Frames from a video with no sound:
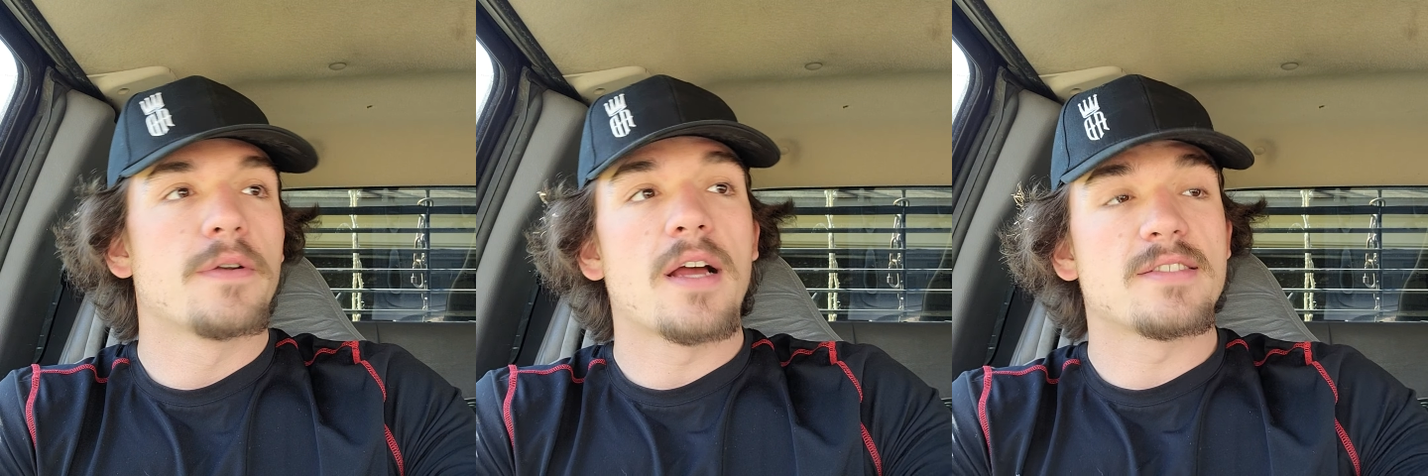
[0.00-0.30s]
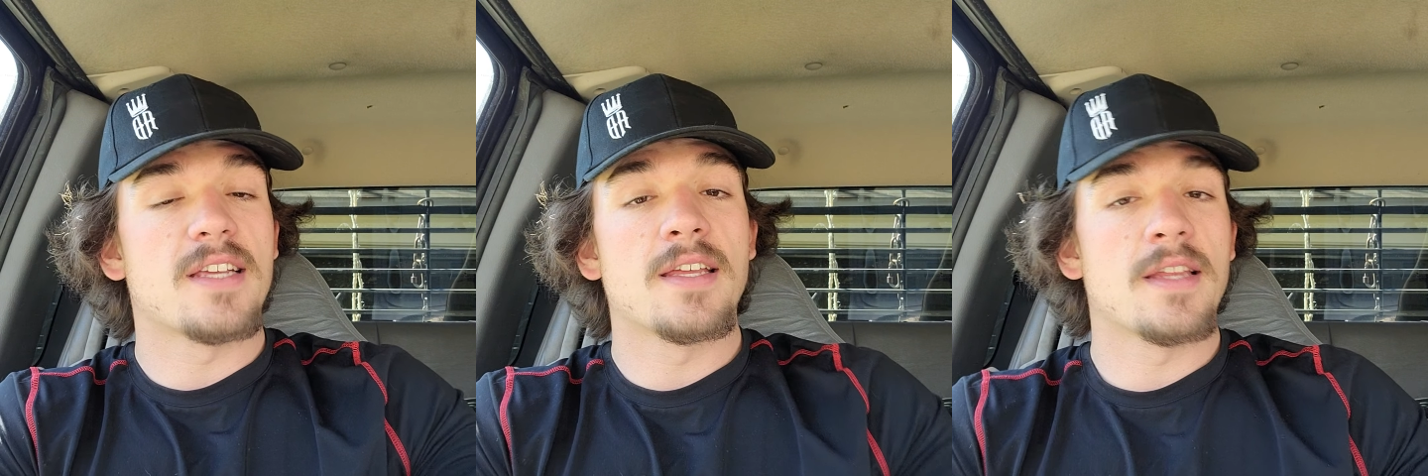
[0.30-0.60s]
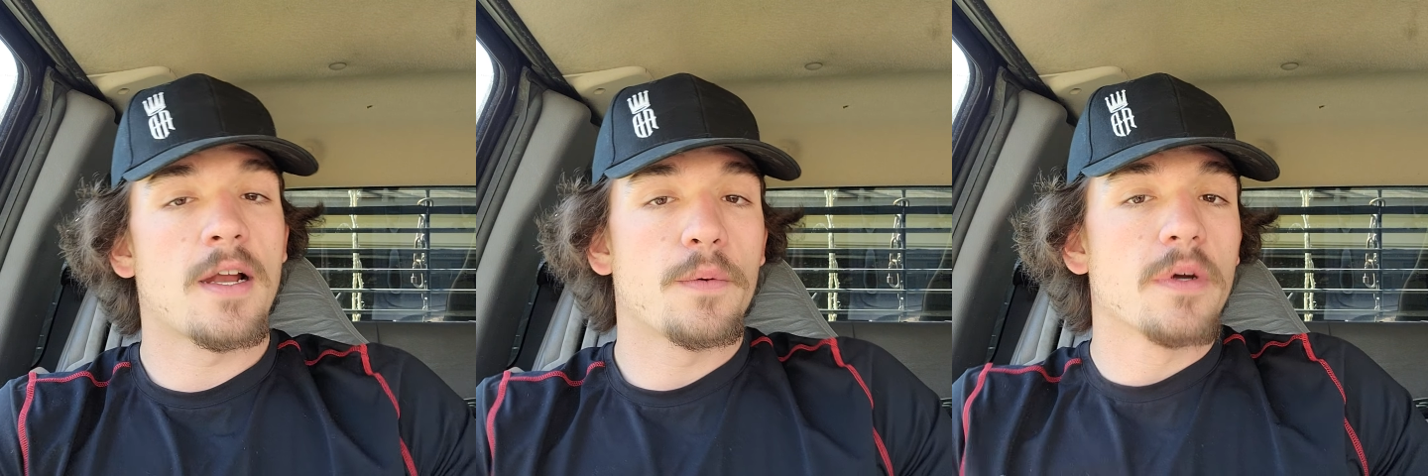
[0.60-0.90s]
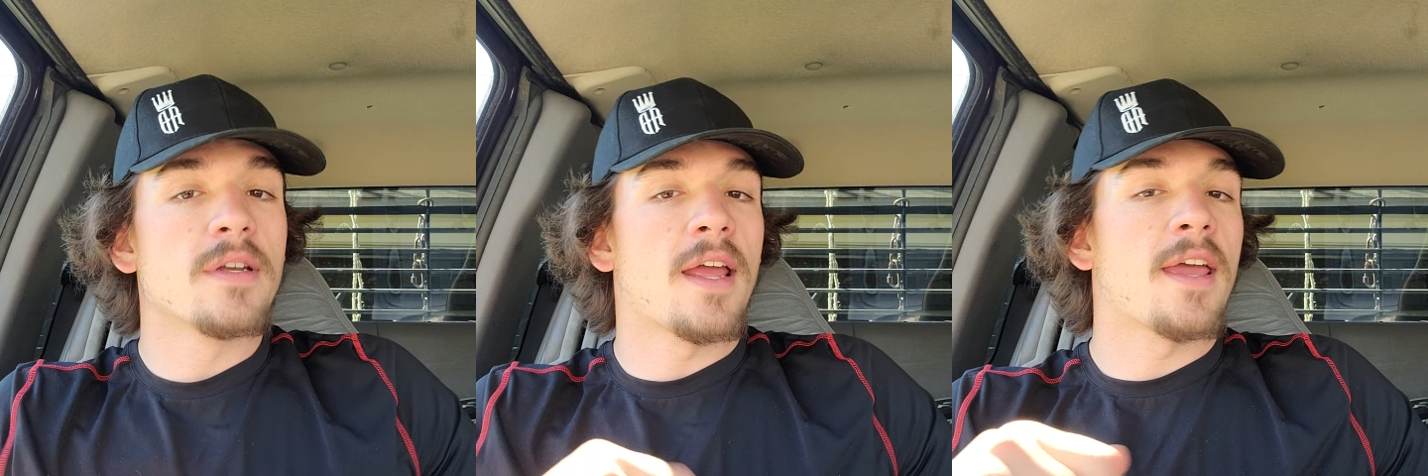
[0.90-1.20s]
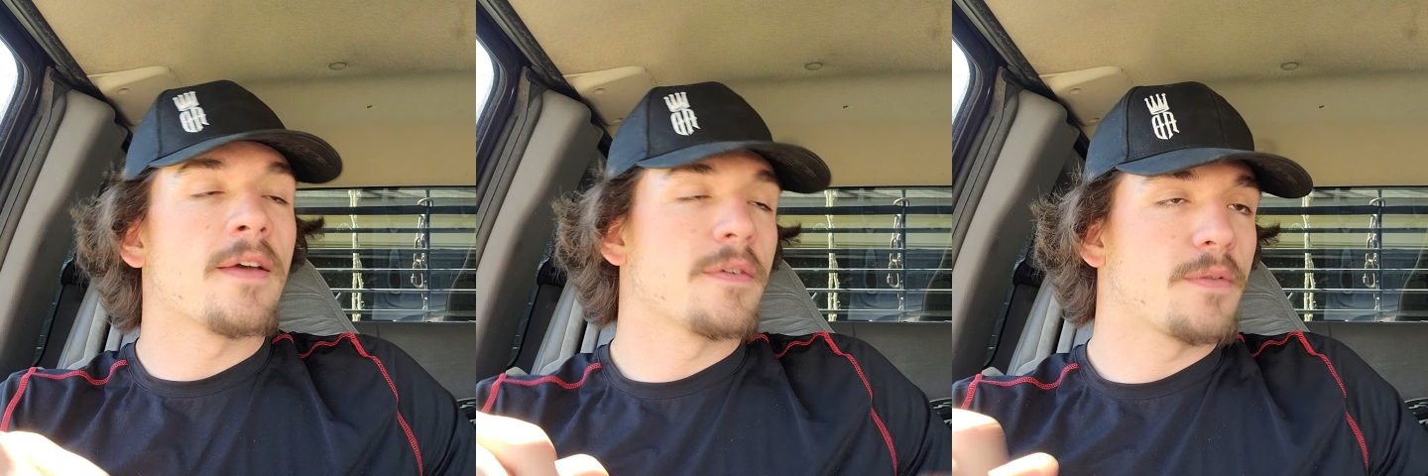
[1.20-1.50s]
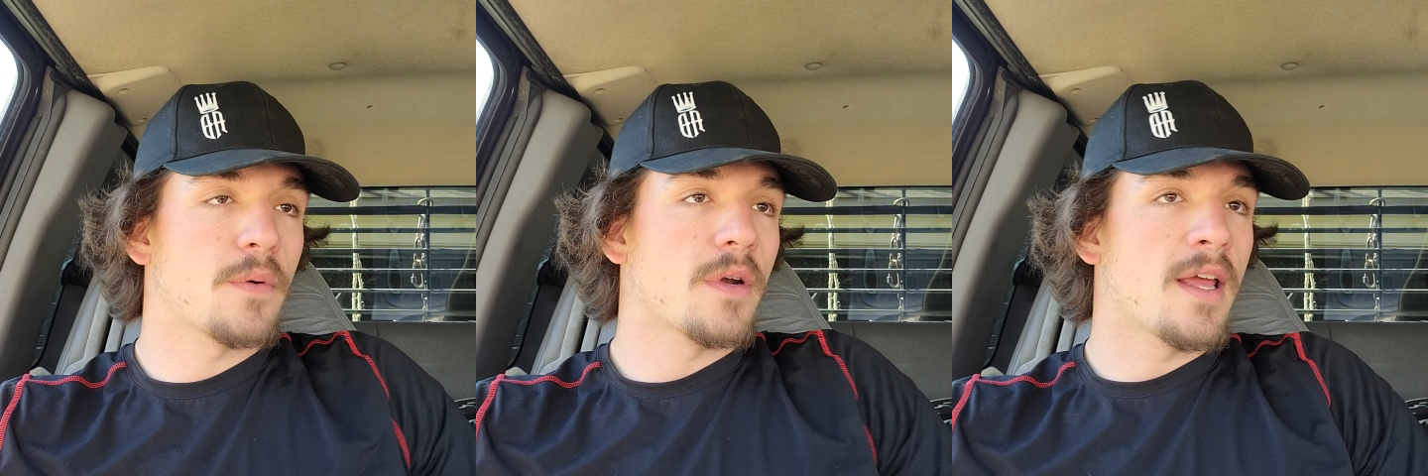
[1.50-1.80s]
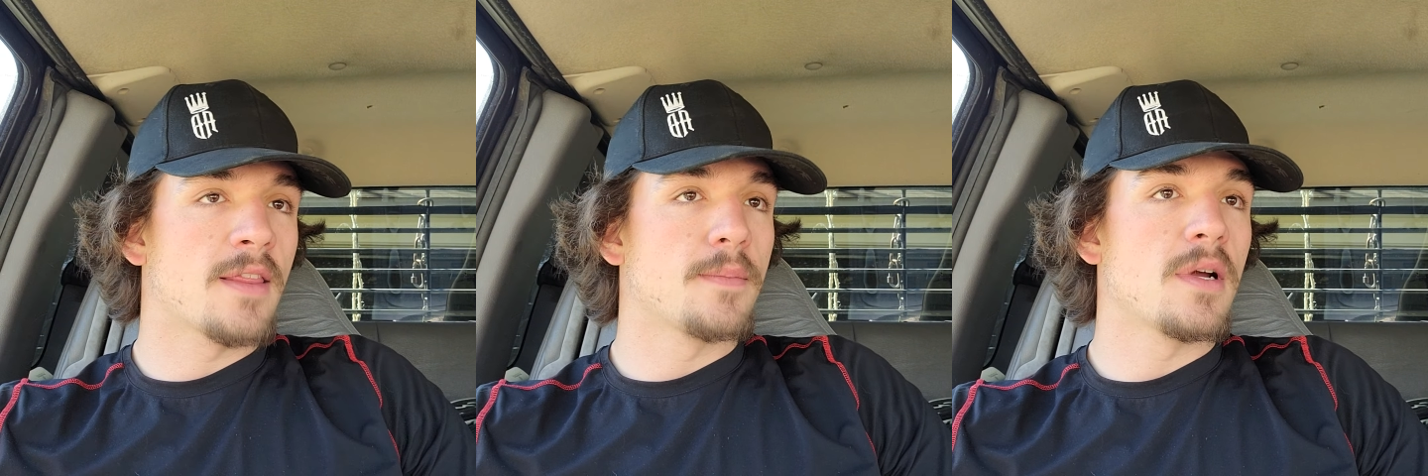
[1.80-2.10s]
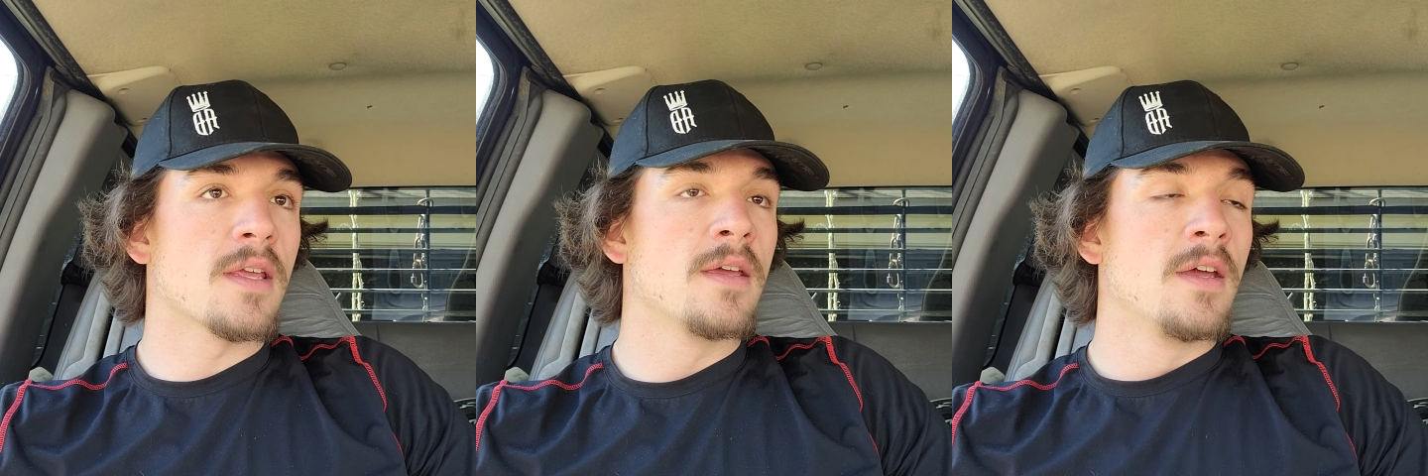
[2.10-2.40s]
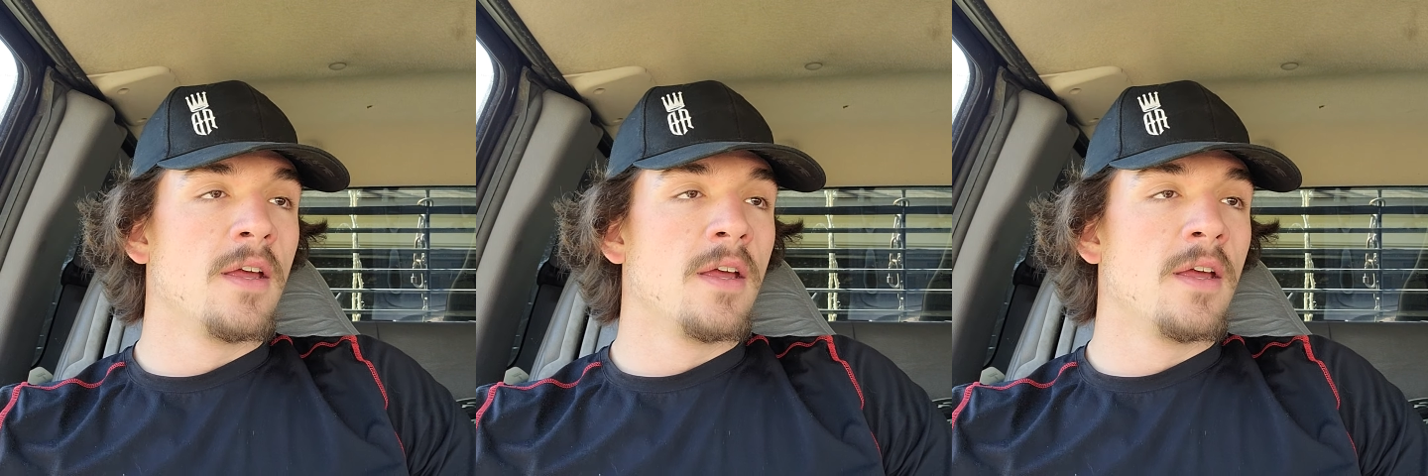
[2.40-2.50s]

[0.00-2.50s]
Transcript: Not saying that I wouldn't have if I would have had the money,